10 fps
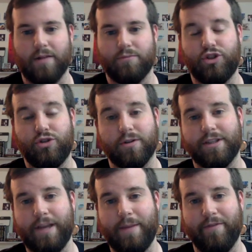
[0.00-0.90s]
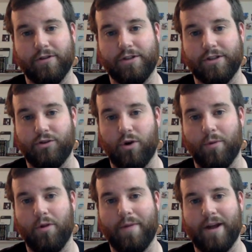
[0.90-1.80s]
short sleep versus
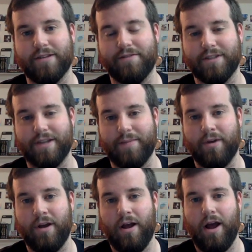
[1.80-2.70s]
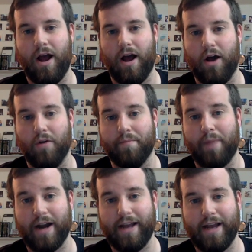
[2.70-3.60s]
normal amounts of sleep on
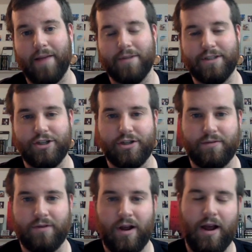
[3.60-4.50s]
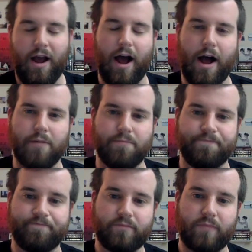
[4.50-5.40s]
body composition
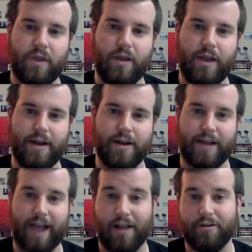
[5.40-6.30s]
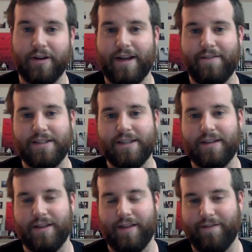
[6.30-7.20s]
in a calorie
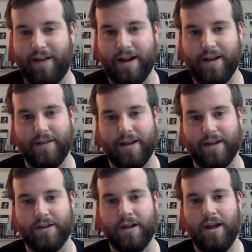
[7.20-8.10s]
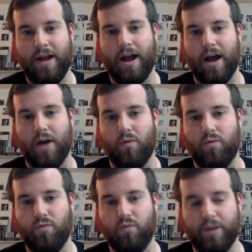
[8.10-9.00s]
deficit. And they find that
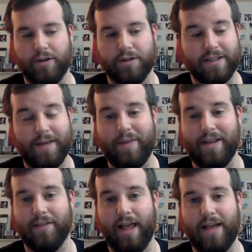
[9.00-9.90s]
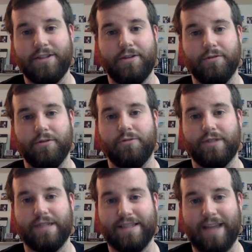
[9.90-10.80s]
when you're sleeping less, you
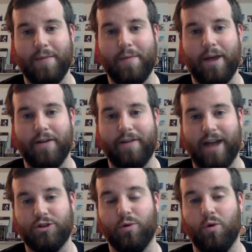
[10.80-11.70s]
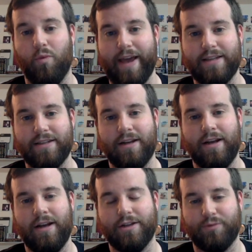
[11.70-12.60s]
lose the same amount of actual weight
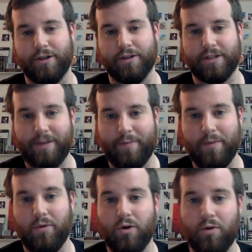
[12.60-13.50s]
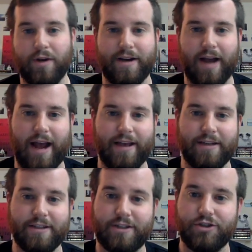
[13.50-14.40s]
as when you're sleeping more when
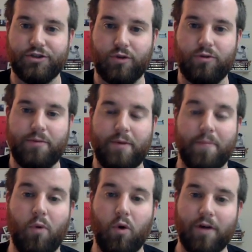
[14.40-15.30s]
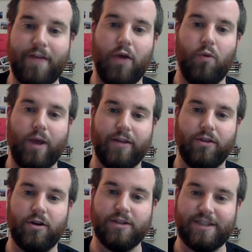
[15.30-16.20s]
diet is controlled, but more of that weight
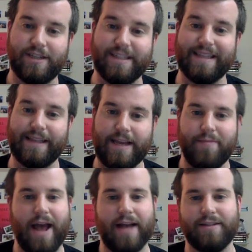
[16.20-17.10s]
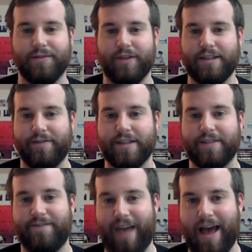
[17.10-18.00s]
lost is lean mass and less of it
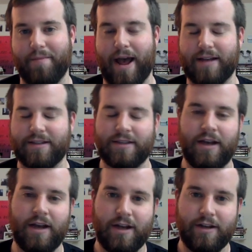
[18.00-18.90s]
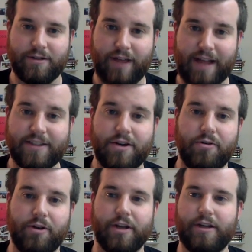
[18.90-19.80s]
is fat mass. So that's
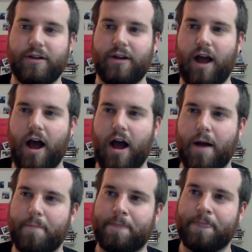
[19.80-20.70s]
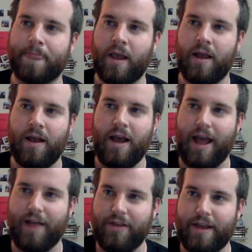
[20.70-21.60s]
no good.
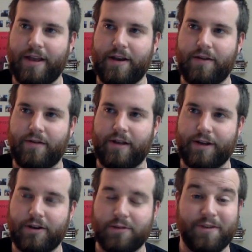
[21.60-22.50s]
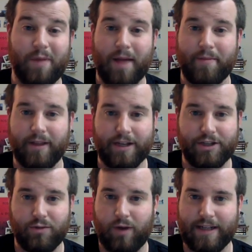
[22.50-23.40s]
And then in terms of
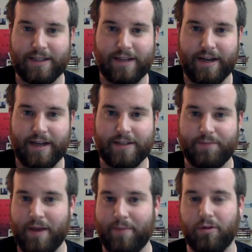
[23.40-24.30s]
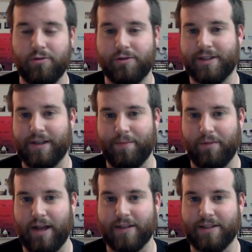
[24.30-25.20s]
population-wide studies, people who sleep
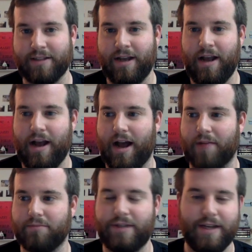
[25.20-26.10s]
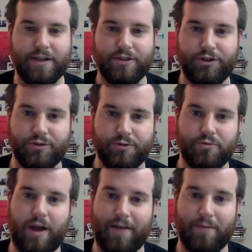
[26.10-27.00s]
less tend
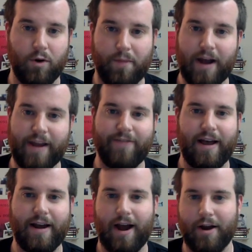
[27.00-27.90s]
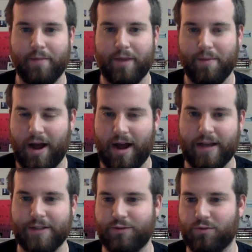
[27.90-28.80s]
to have more body fat, higher
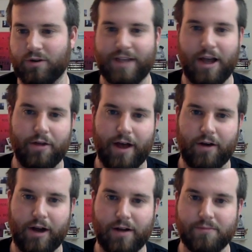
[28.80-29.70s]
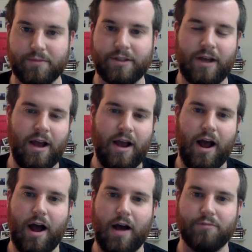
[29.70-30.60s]
BMIs, worse health outcomes.
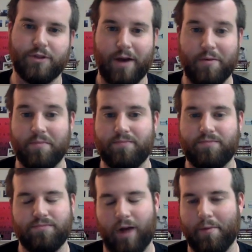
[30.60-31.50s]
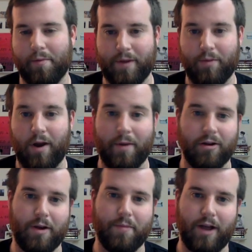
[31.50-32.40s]
So that would probably
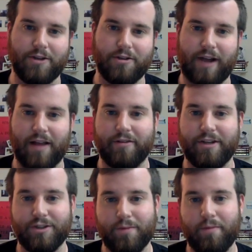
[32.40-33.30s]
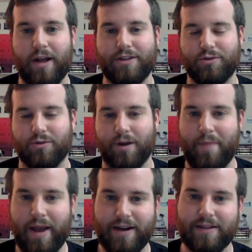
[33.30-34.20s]
primarily apply to a calorie surplus or at
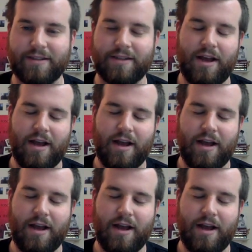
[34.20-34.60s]
maintenance.